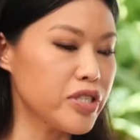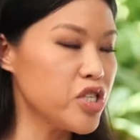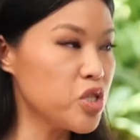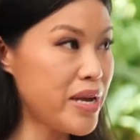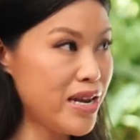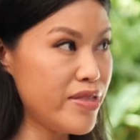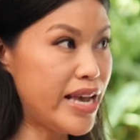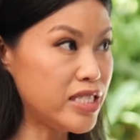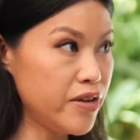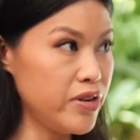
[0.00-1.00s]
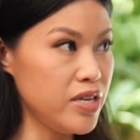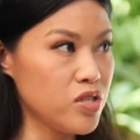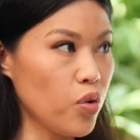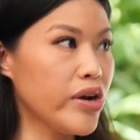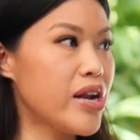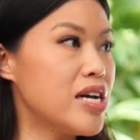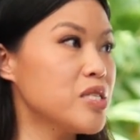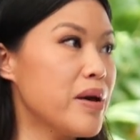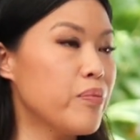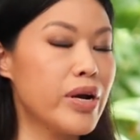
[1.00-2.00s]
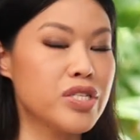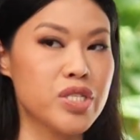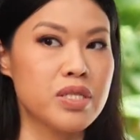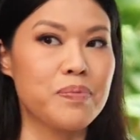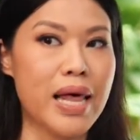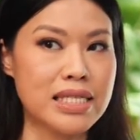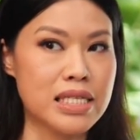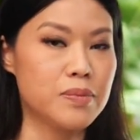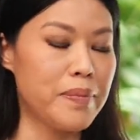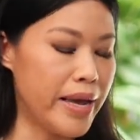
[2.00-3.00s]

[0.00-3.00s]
participate in the activities organized by Precious Plastics